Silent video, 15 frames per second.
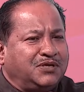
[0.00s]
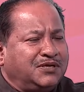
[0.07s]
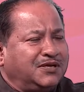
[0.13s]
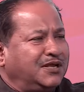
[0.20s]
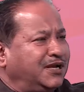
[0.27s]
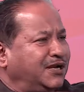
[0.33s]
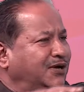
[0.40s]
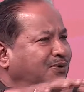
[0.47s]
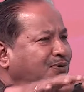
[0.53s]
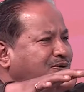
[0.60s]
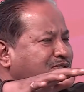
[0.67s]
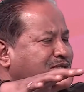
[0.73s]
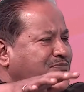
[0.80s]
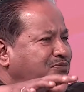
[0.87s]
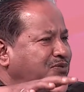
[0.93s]
B grade
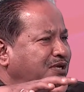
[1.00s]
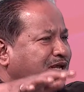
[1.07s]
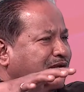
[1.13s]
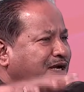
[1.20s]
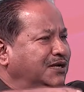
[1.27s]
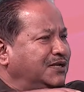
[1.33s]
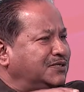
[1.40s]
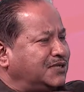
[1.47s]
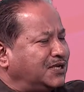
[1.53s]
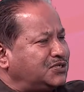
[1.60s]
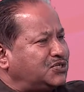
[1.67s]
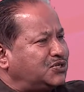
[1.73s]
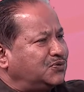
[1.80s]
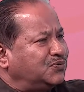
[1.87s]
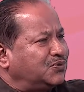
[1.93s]
or some grade is
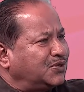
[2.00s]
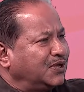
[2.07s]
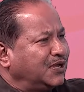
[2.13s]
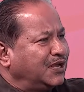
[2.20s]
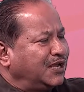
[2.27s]
achieved